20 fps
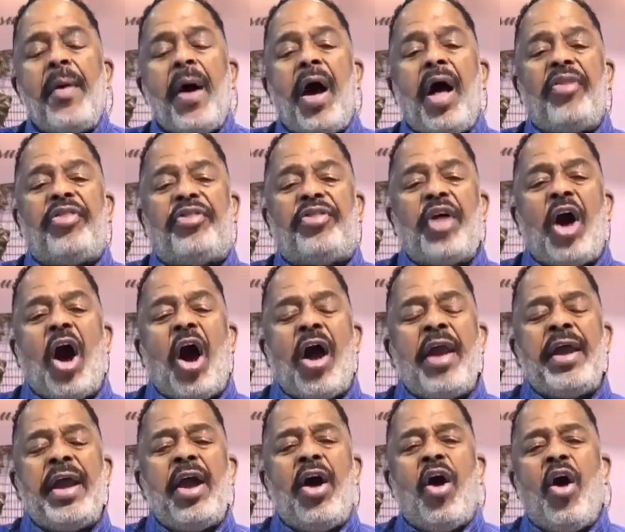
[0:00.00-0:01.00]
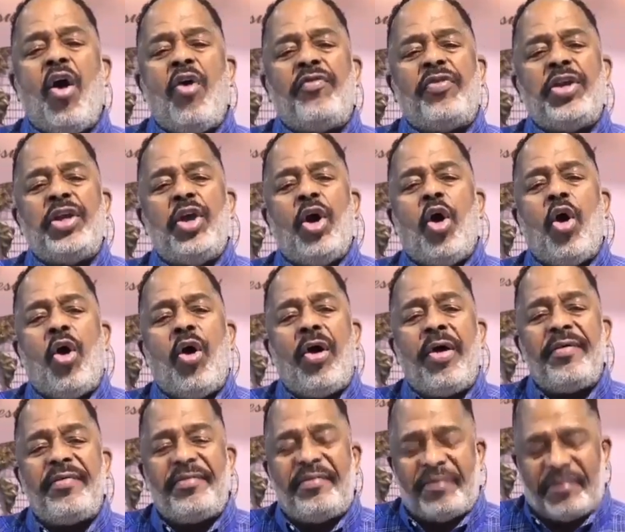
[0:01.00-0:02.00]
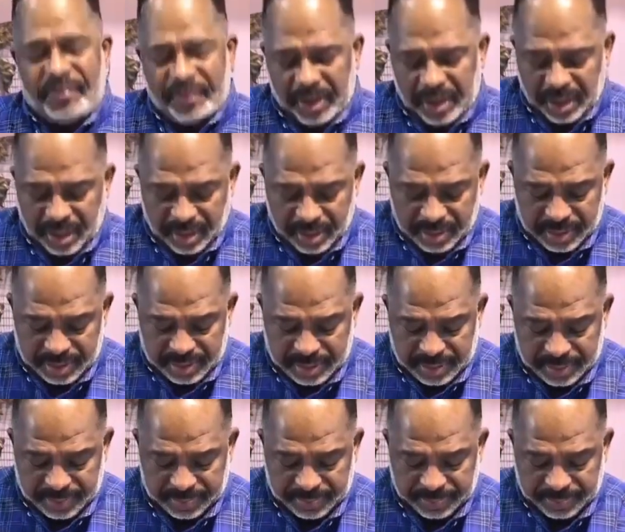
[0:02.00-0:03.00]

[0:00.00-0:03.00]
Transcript: Authority over your fears.